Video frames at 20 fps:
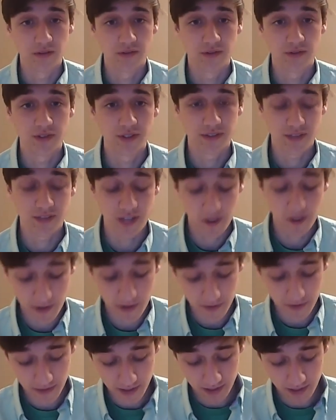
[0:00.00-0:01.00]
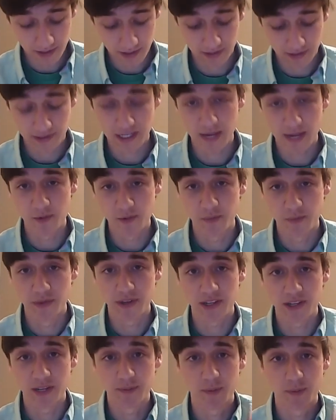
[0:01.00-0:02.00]
just think about that next time you
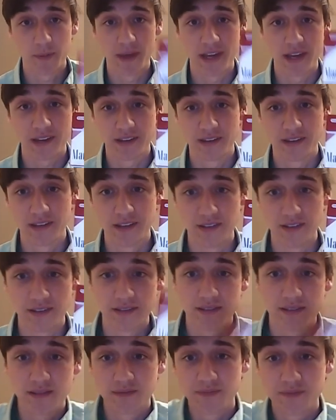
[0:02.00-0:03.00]
pick up a pack of these.